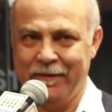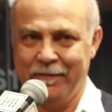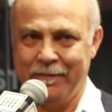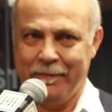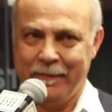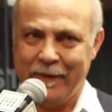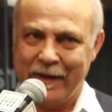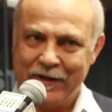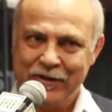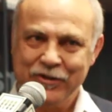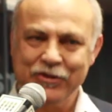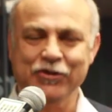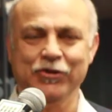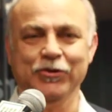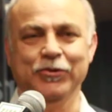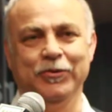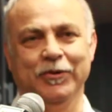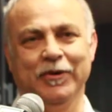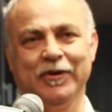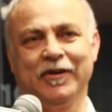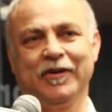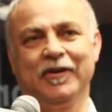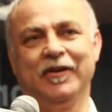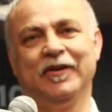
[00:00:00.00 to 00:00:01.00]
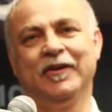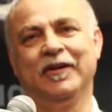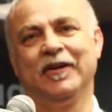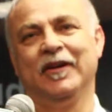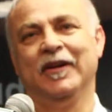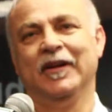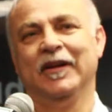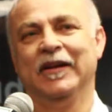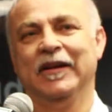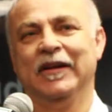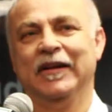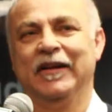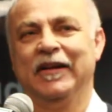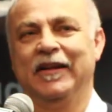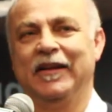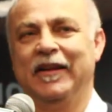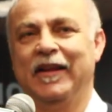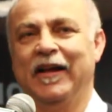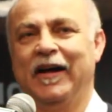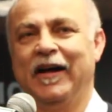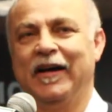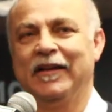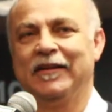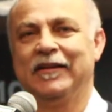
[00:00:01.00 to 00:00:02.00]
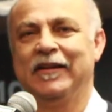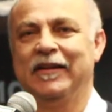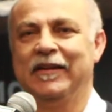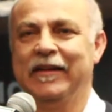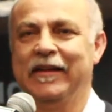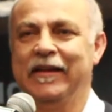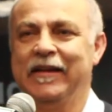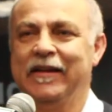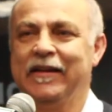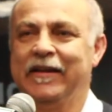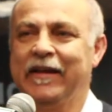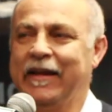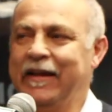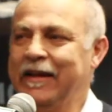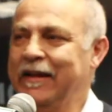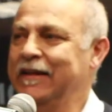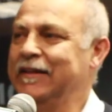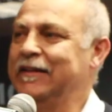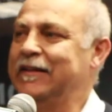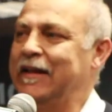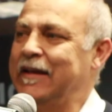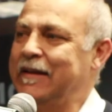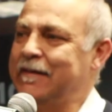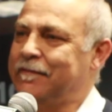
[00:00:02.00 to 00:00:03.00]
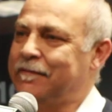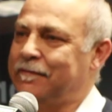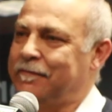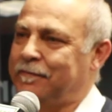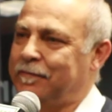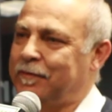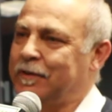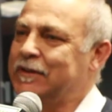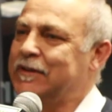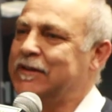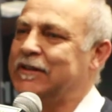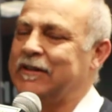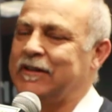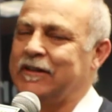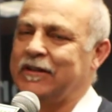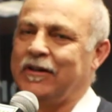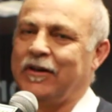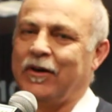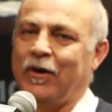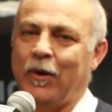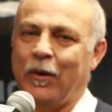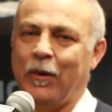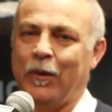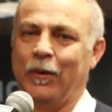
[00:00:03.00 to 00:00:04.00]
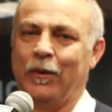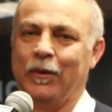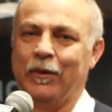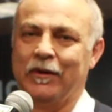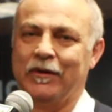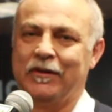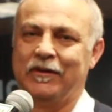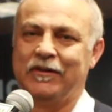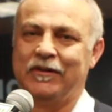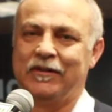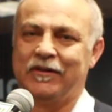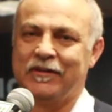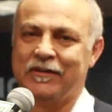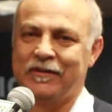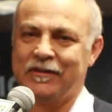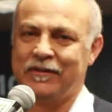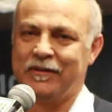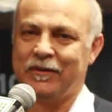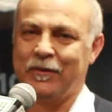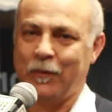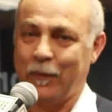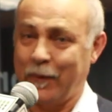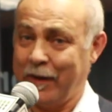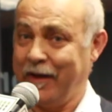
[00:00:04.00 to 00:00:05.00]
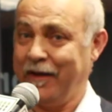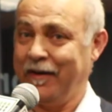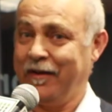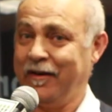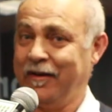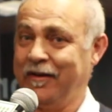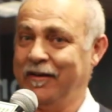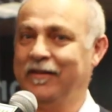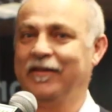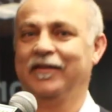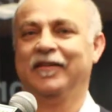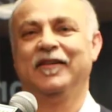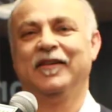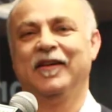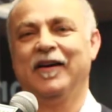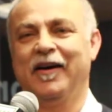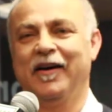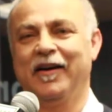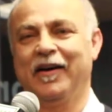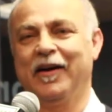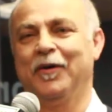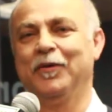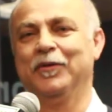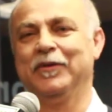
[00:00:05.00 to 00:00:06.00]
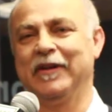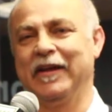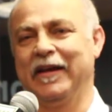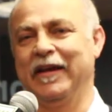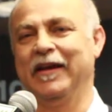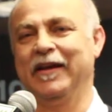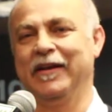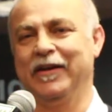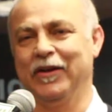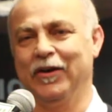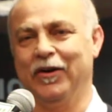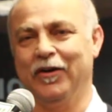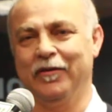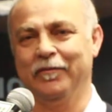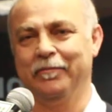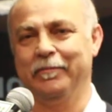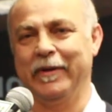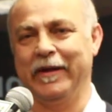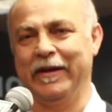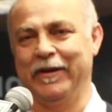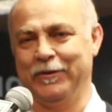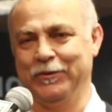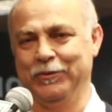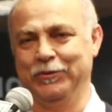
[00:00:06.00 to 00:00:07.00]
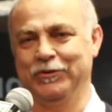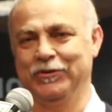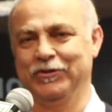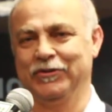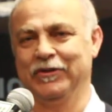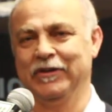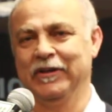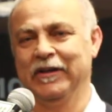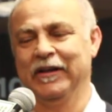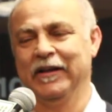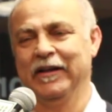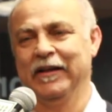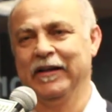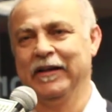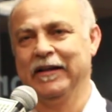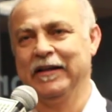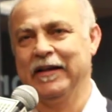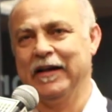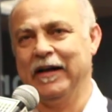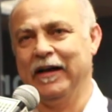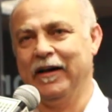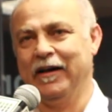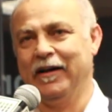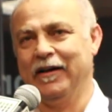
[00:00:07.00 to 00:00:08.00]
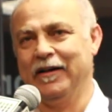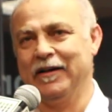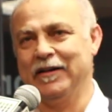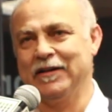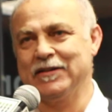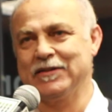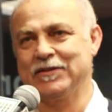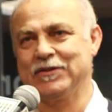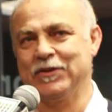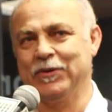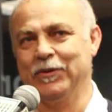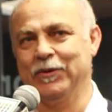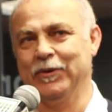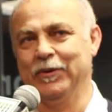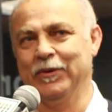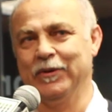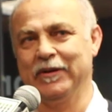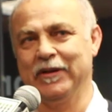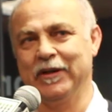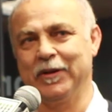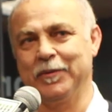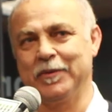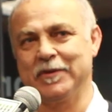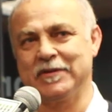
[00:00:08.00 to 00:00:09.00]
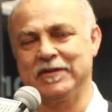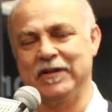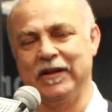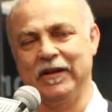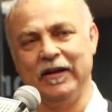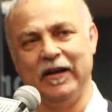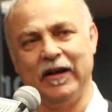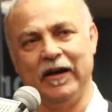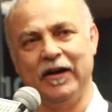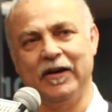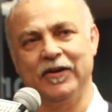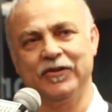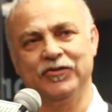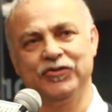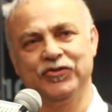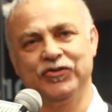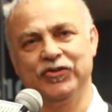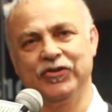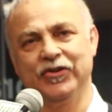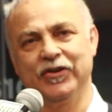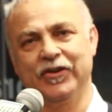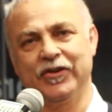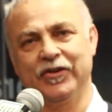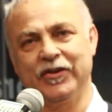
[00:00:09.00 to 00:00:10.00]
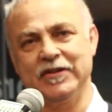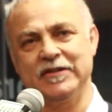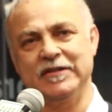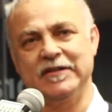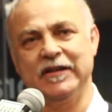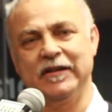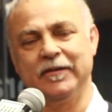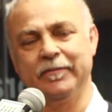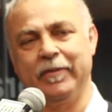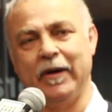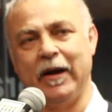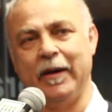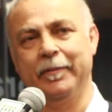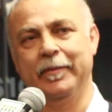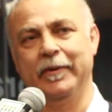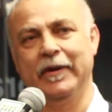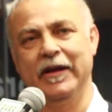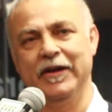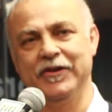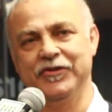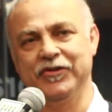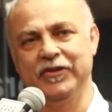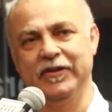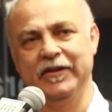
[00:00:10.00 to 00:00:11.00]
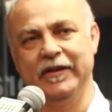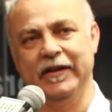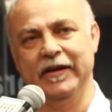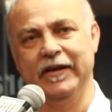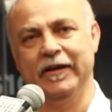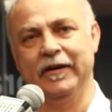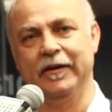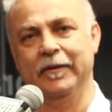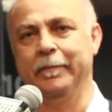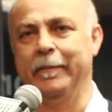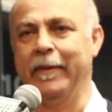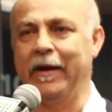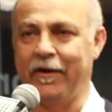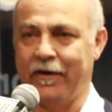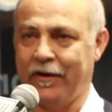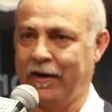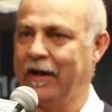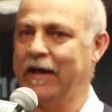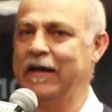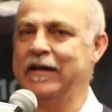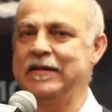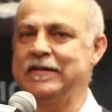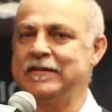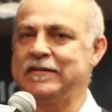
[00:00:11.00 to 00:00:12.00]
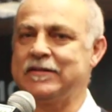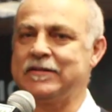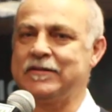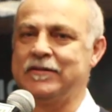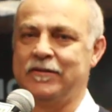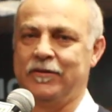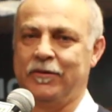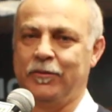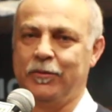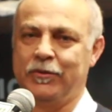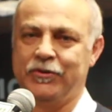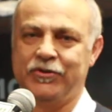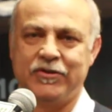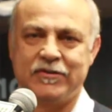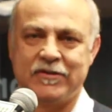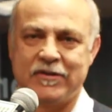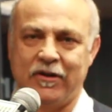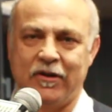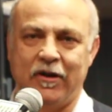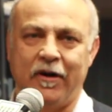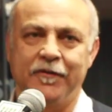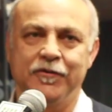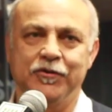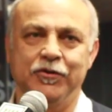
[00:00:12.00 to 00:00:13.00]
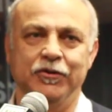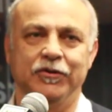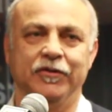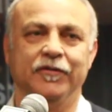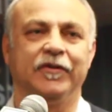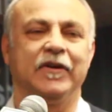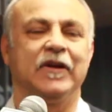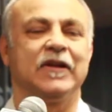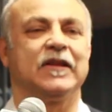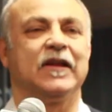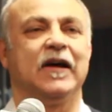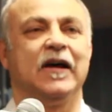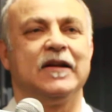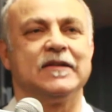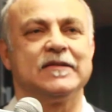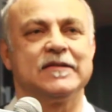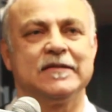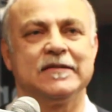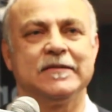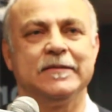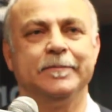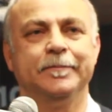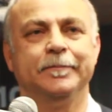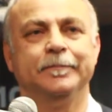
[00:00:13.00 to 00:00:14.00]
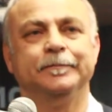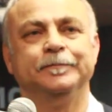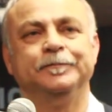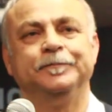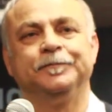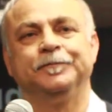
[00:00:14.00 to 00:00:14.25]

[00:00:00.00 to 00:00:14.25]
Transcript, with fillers: make sure that they gained a foothold where? Around the area of Beirut. Uh, so there was a large Christian population there, Maronites, which is an offshoot of Catholicism.